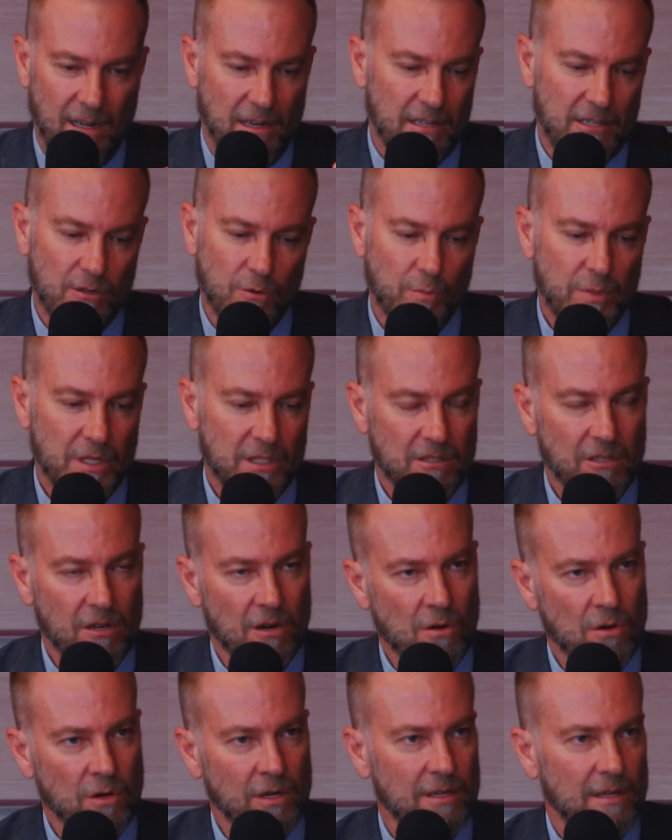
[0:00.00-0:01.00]
little bit
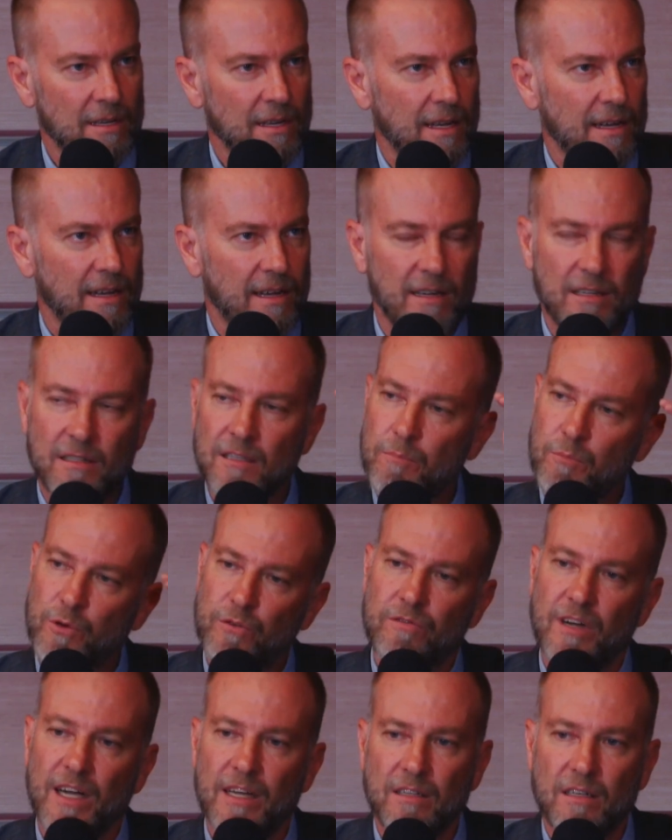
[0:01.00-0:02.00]
talk, and I
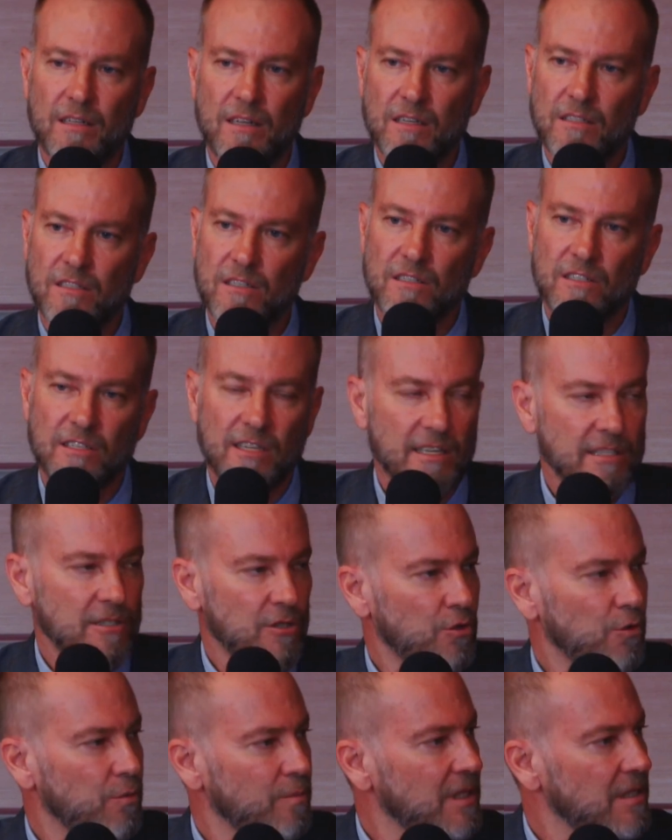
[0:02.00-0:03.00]
provided
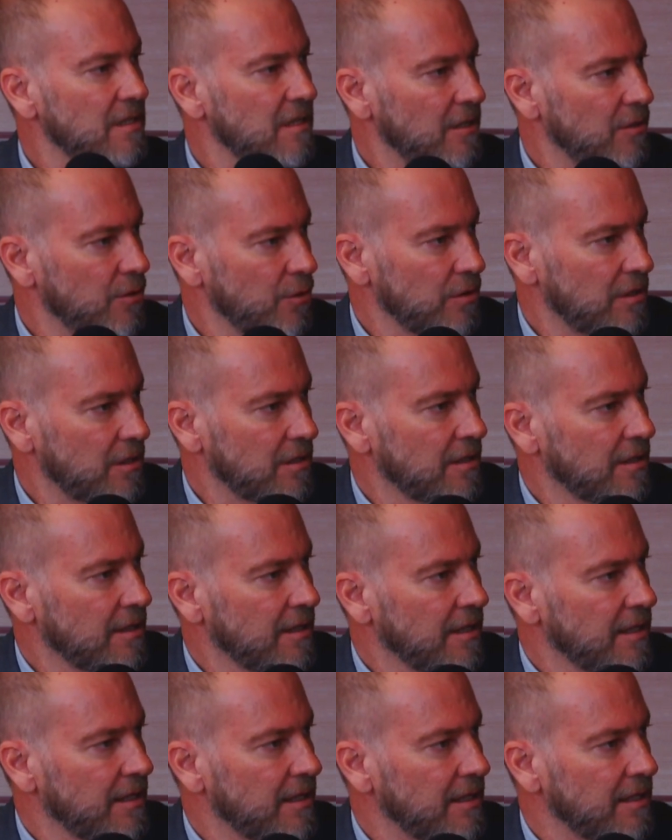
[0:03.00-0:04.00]
exercise to be executed
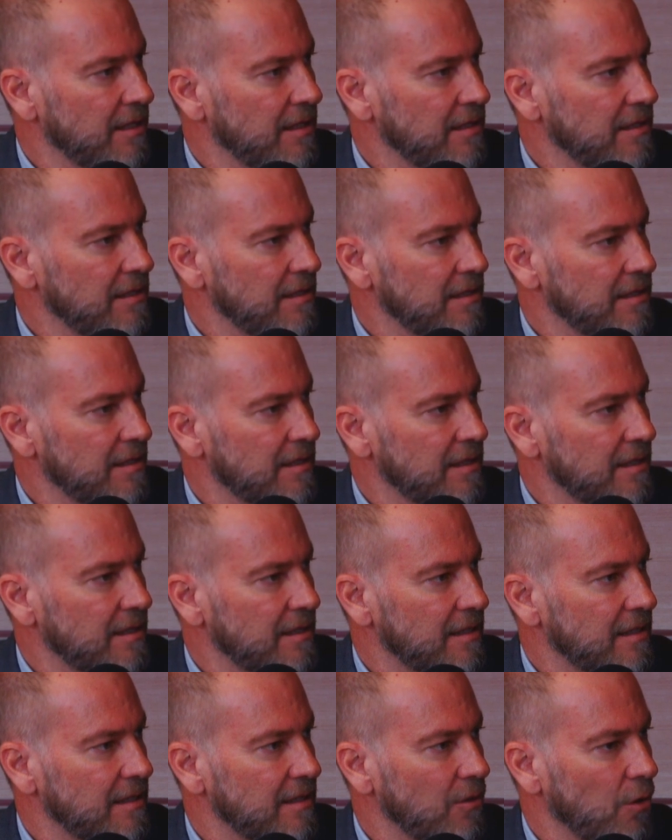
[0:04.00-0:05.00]
in
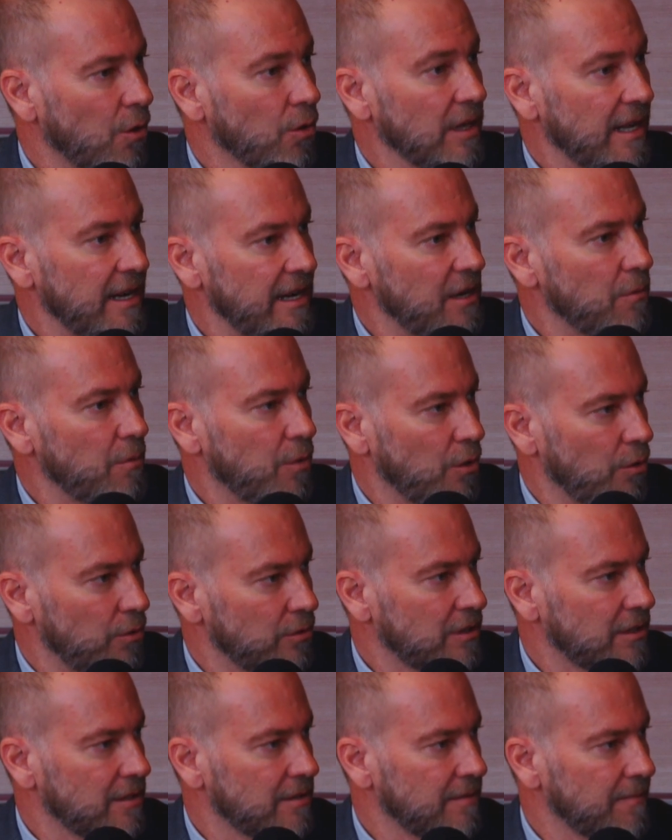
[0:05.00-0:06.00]
online
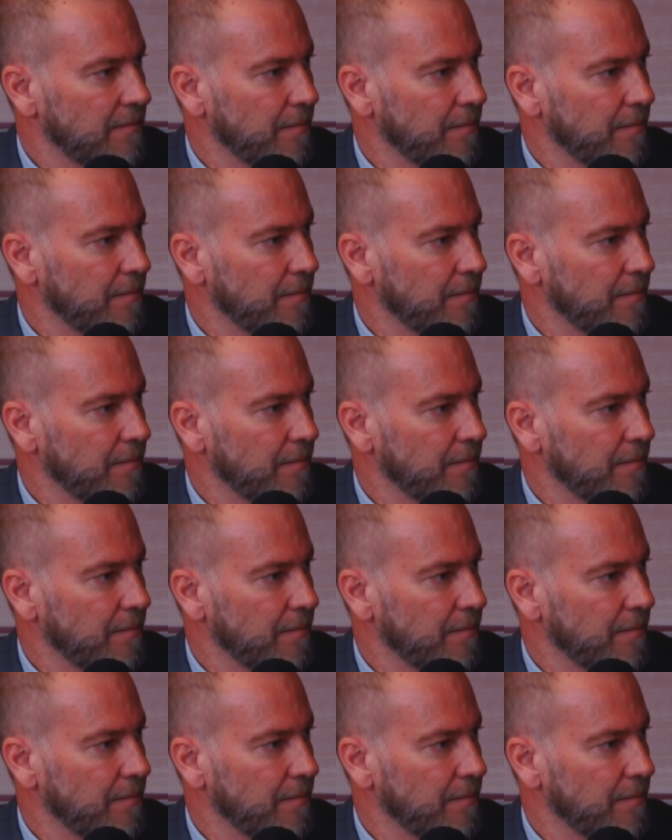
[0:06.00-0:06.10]
mode.